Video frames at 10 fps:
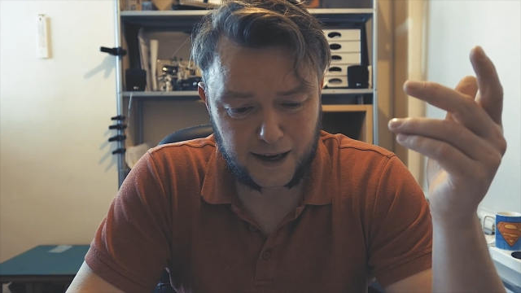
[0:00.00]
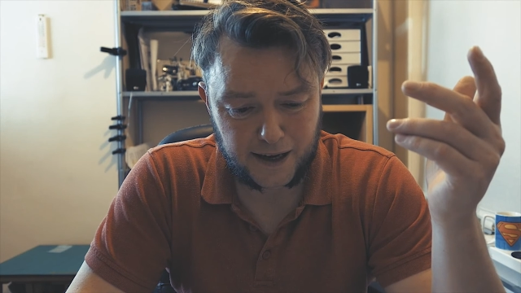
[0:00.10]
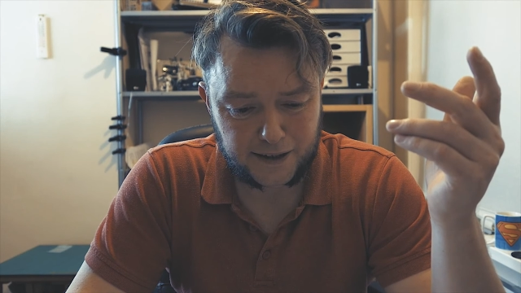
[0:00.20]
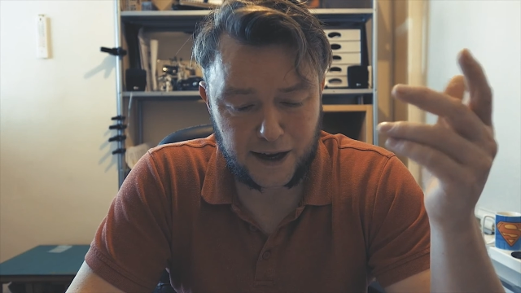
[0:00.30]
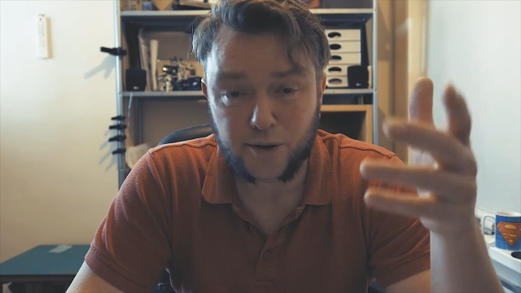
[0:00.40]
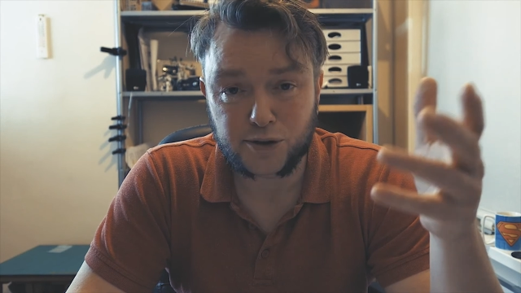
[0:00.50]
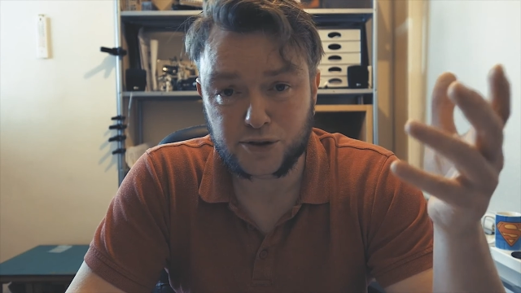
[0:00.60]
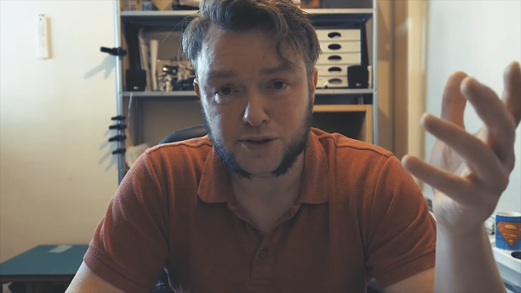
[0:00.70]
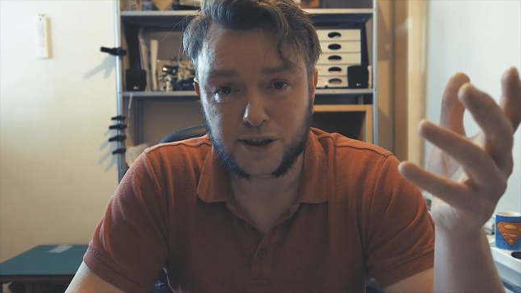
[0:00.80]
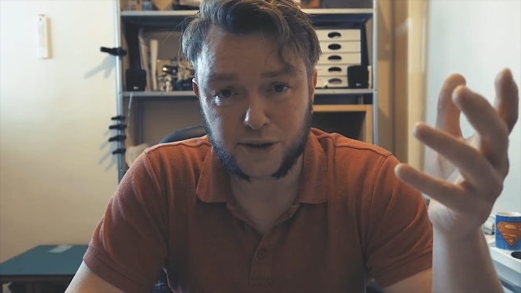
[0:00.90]
now I
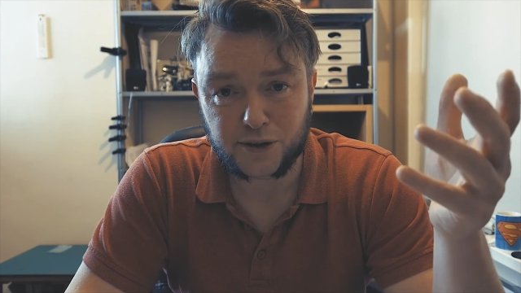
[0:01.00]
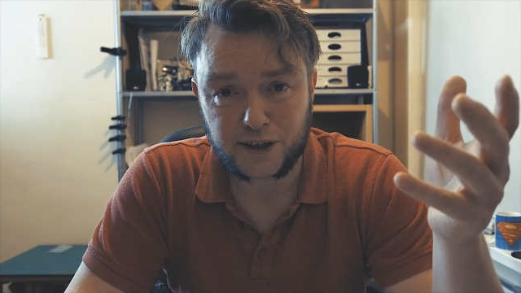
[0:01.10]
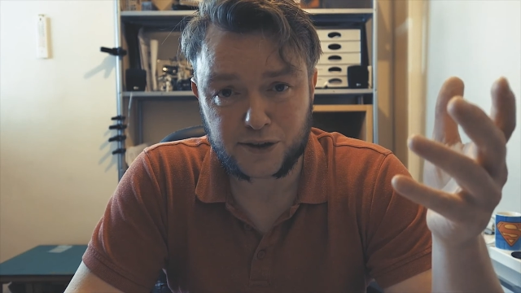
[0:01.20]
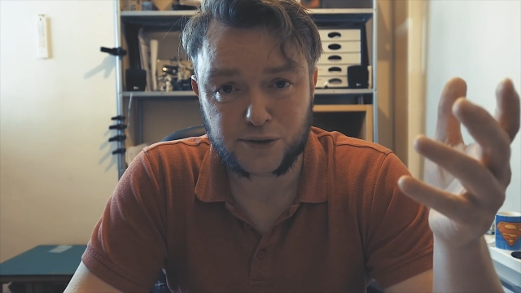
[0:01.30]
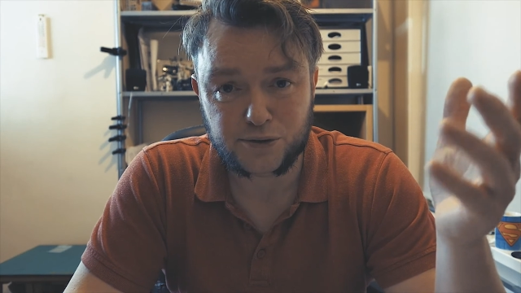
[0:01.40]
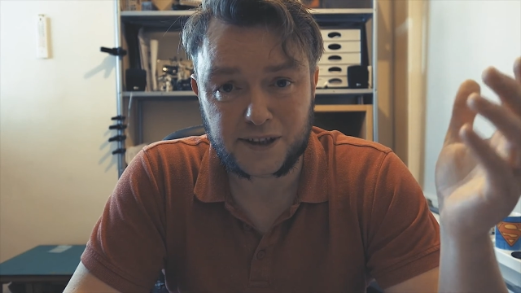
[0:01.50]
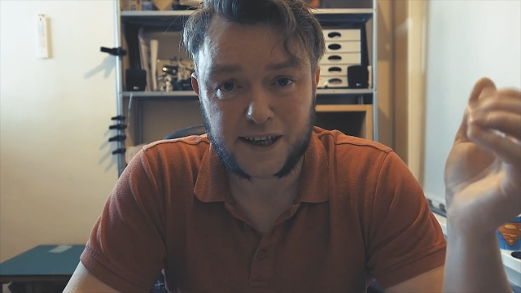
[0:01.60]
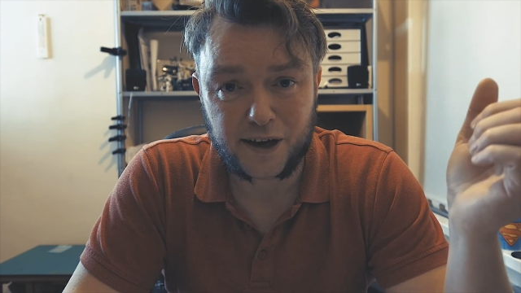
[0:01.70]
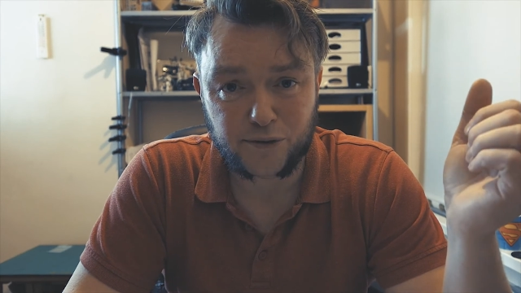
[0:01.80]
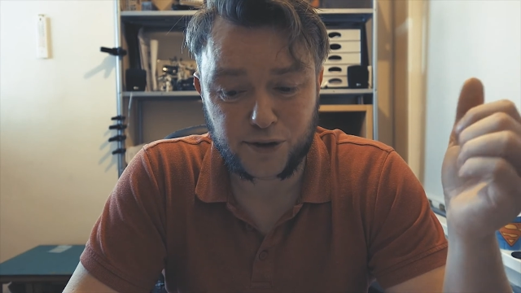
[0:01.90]
just need a good excuse to
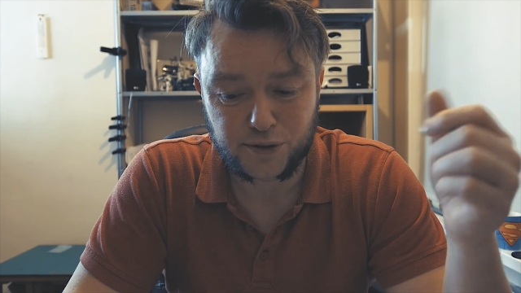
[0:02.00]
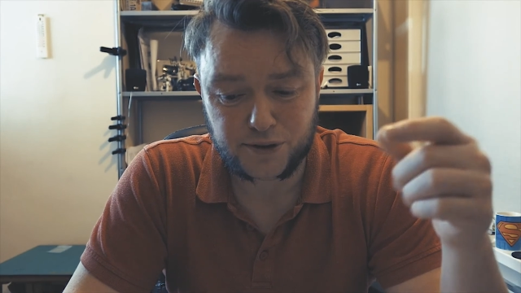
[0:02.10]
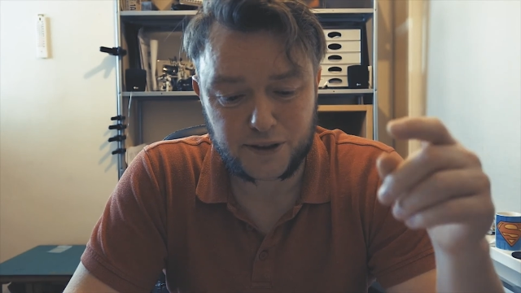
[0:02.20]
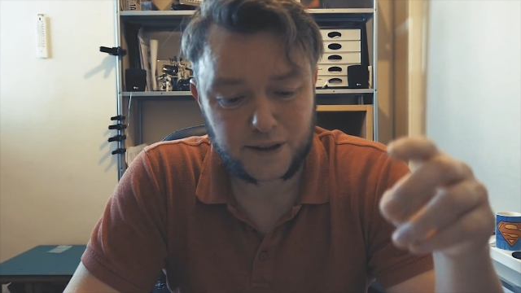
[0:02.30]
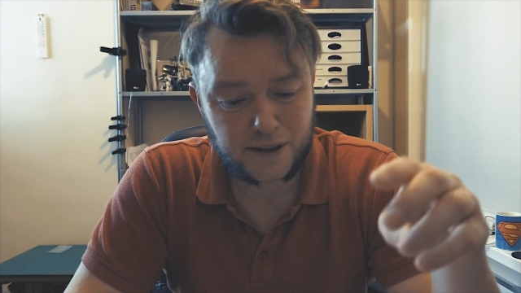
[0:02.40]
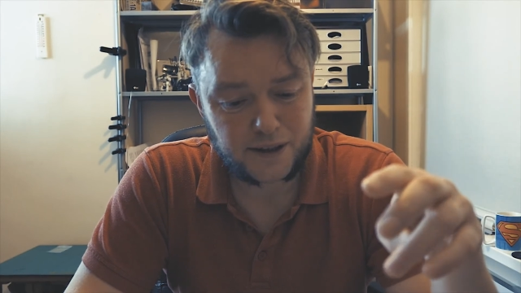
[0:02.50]
get out and use it.